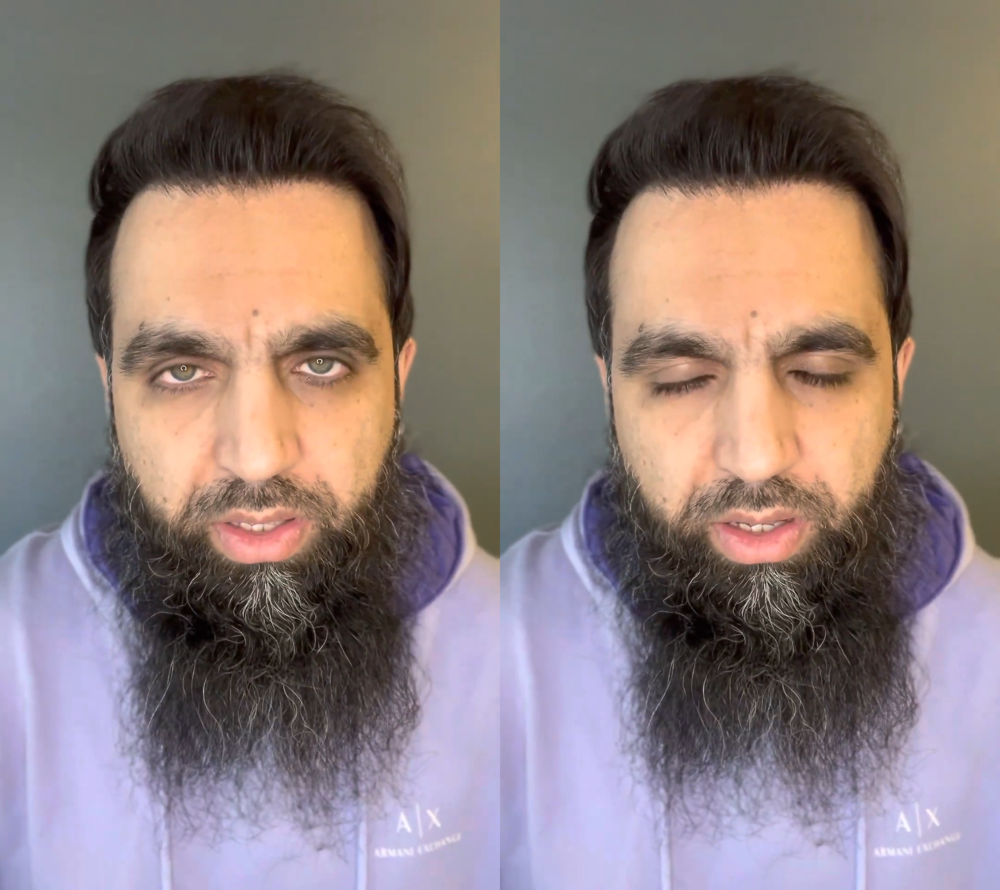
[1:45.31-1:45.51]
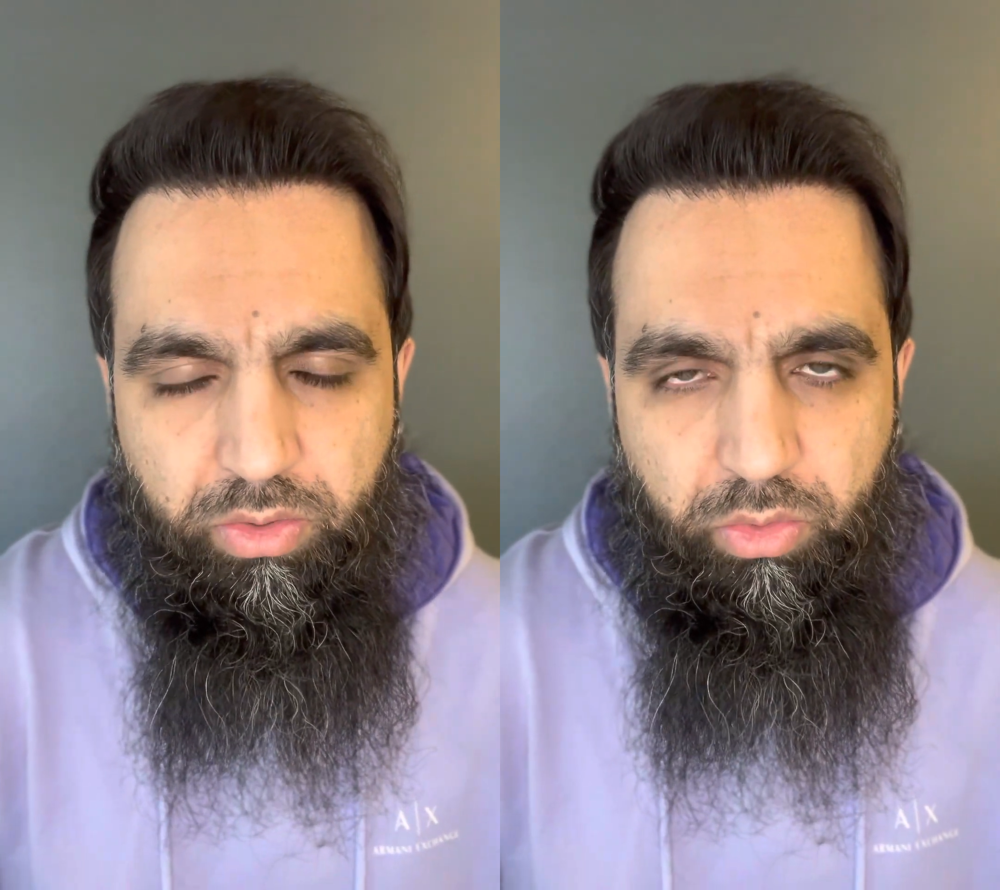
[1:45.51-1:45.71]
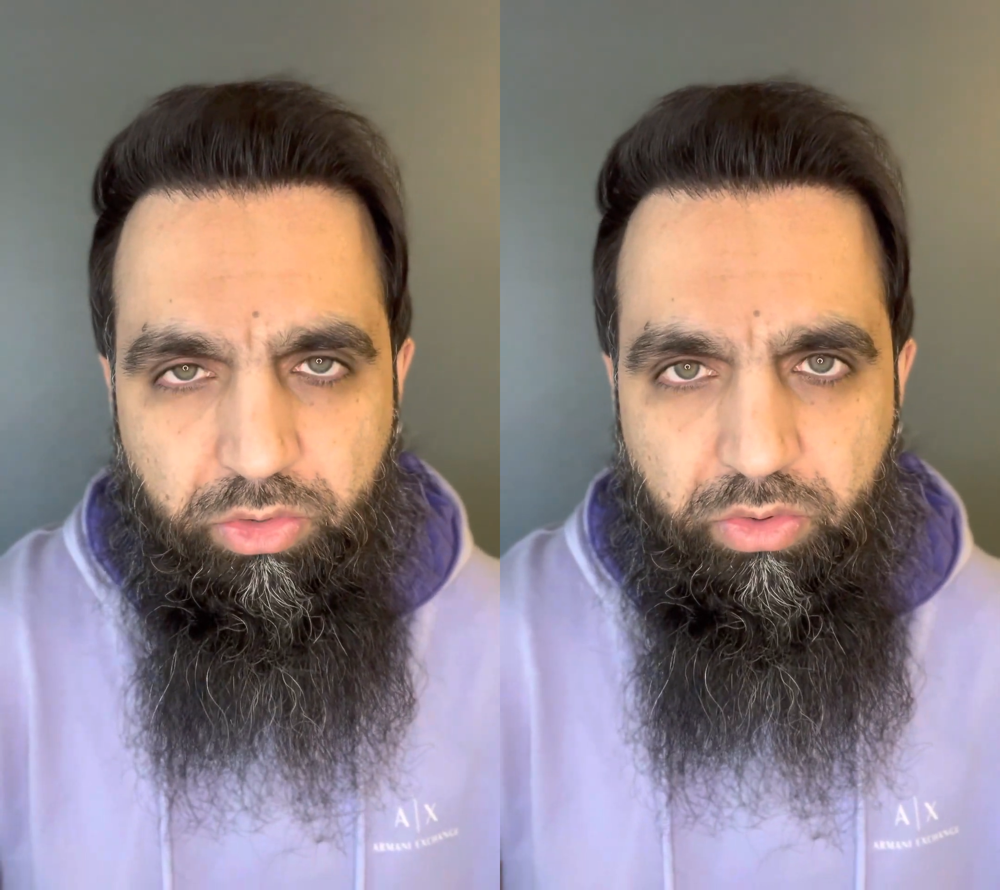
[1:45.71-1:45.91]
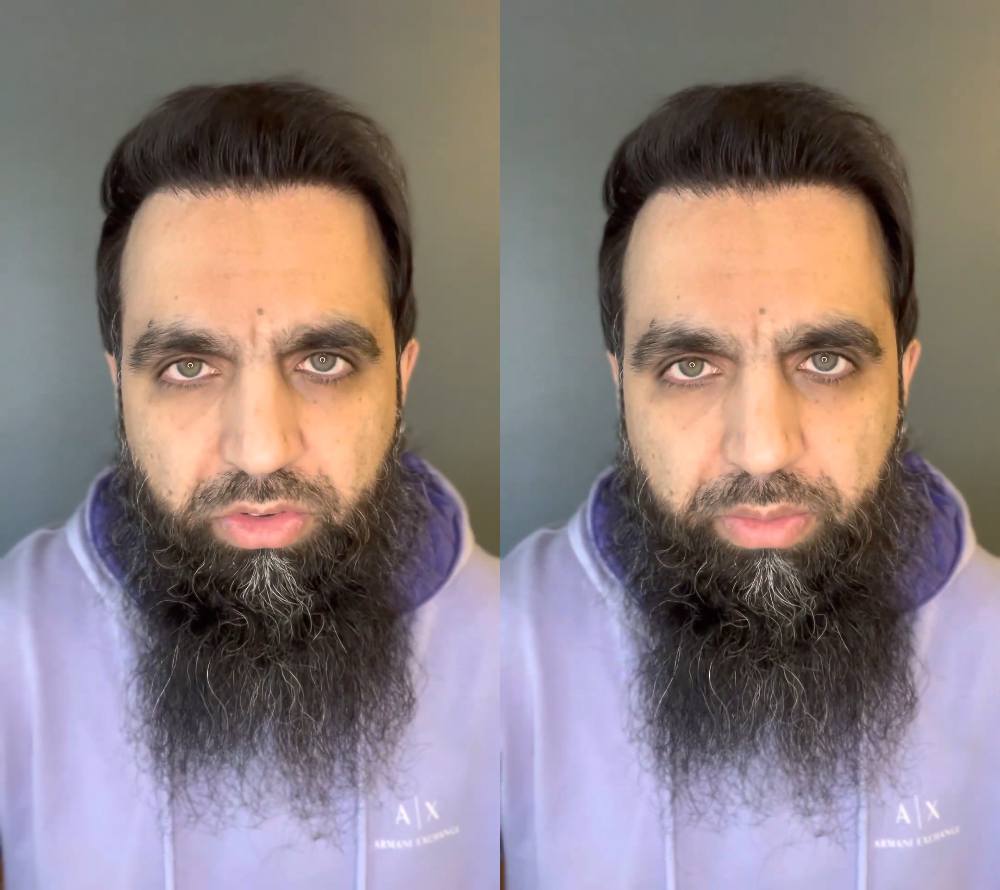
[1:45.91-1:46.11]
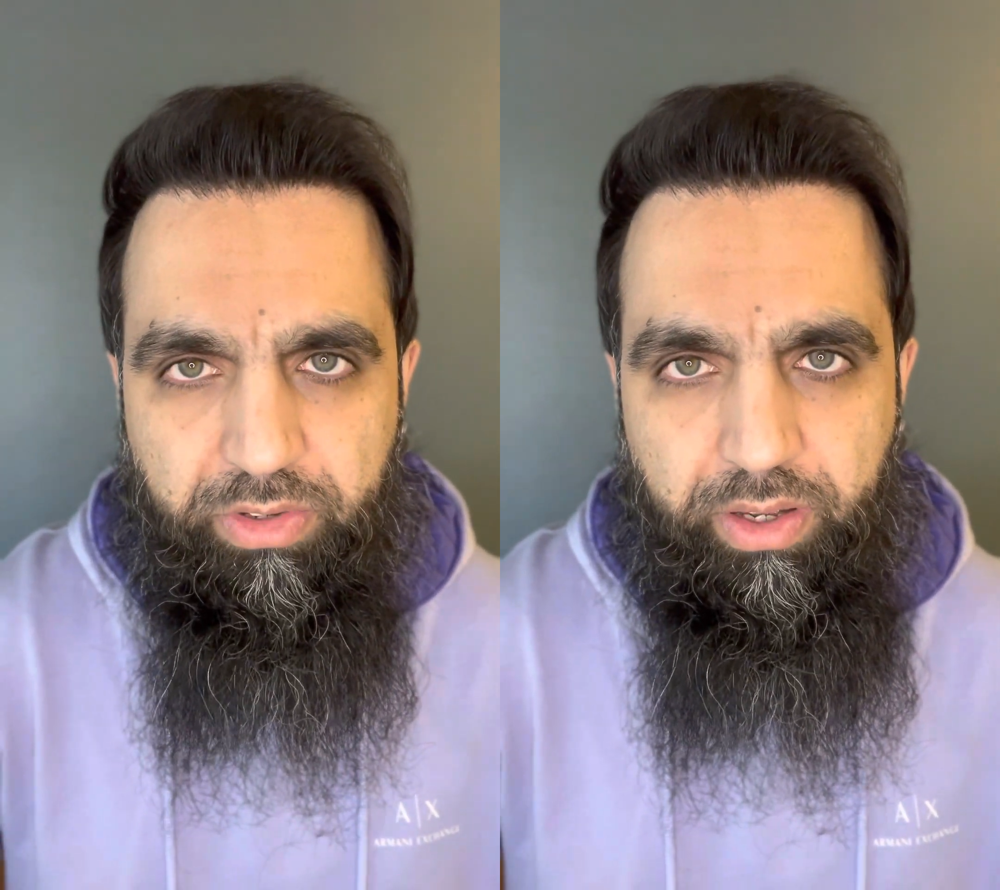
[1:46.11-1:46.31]
and also
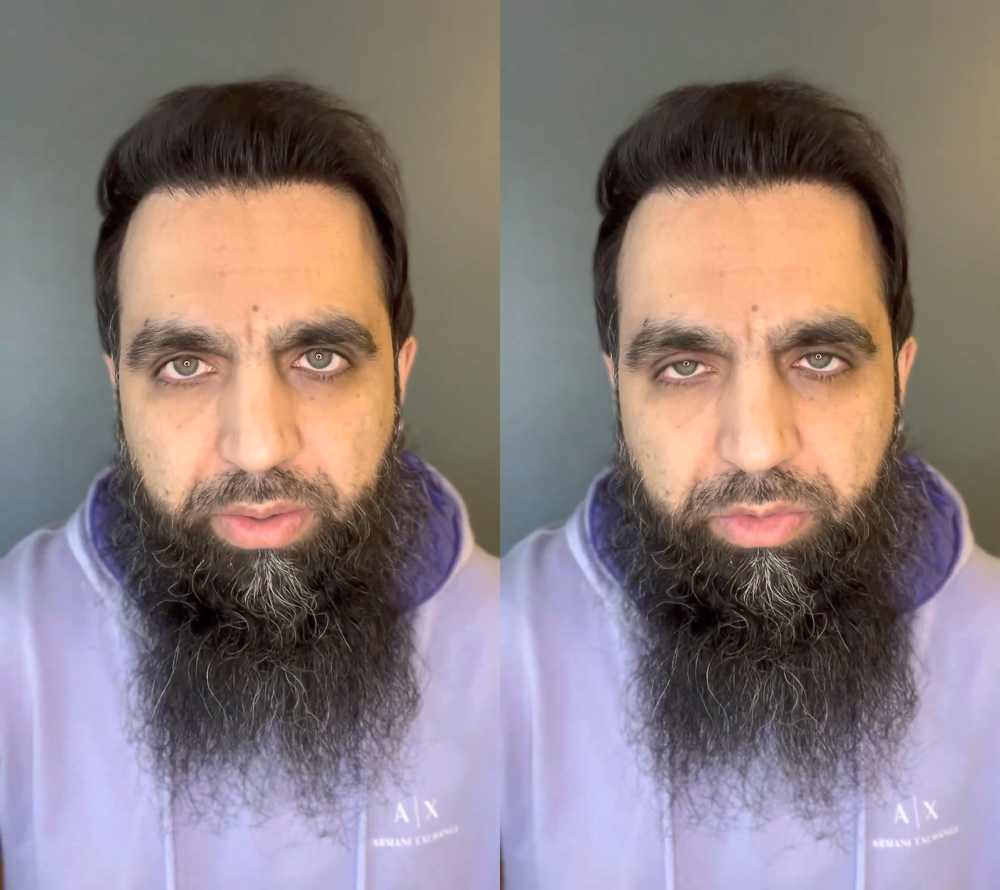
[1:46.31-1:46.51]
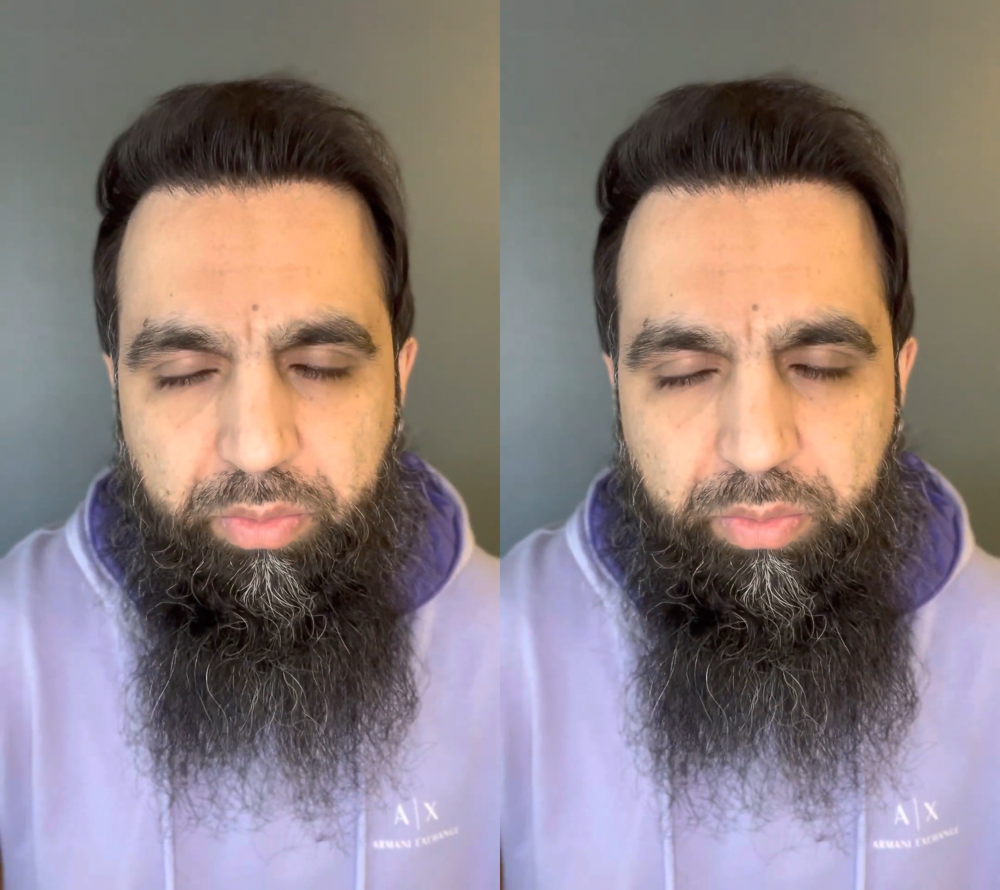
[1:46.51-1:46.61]
sometimes